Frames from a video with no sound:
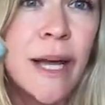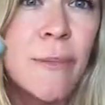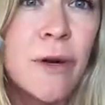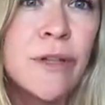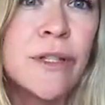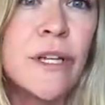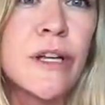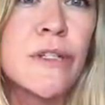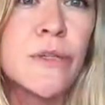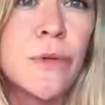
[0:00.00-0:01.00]
and most
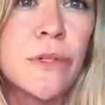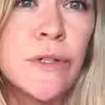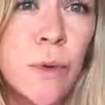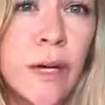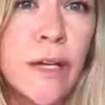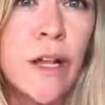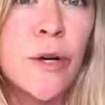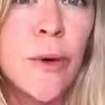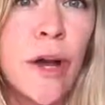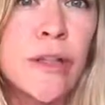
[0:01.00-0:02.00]

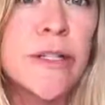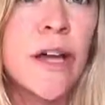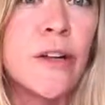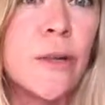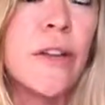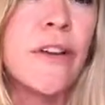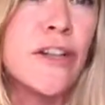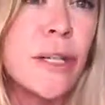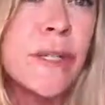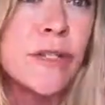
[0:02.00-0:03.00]
$20 bottles and under will
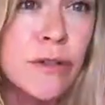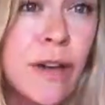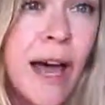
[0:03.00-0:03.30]
eventually be screw